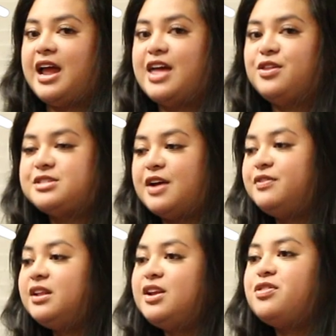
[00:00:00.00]
And they're
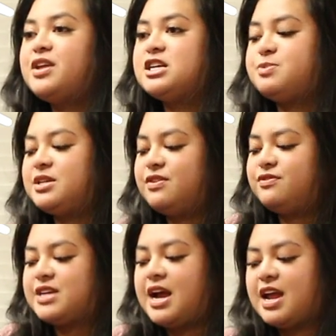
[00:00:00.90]
definitely on the expensive
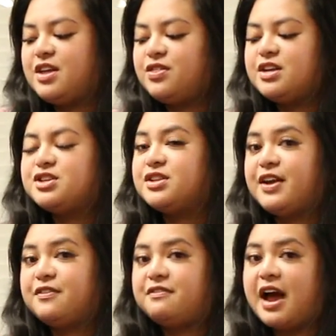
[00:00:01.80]
side. I think these are like
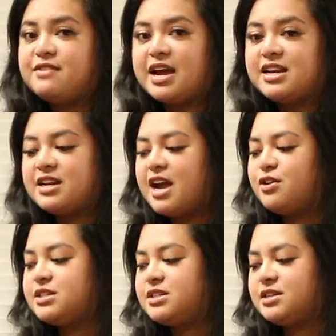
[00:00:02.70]
five ninety-nine
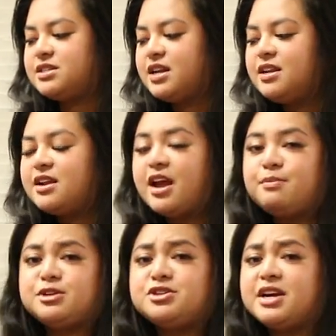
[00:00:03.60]
or six ninety-nine,
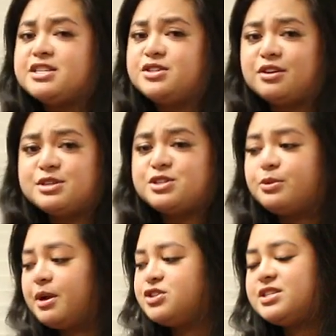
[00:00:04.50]
but you guys know Mister
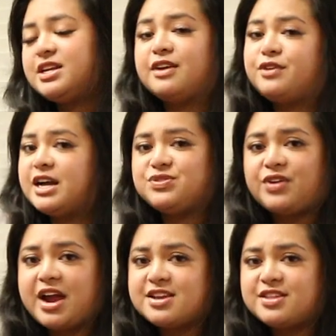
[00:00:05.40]
Budgets, he never asks for
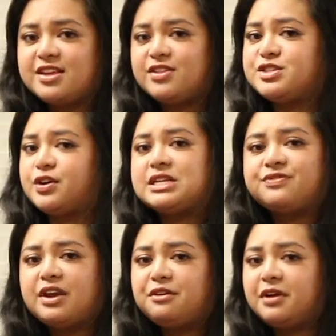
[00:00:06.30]
anything. These are his
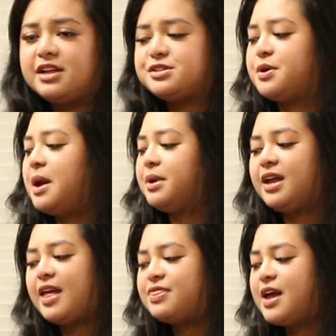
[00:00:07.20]
favorite, so I'm gonna
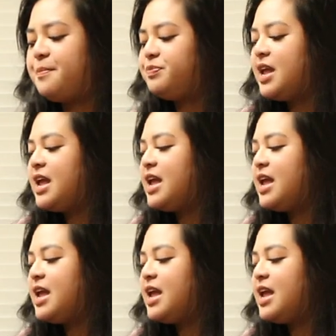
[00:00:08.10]
get them.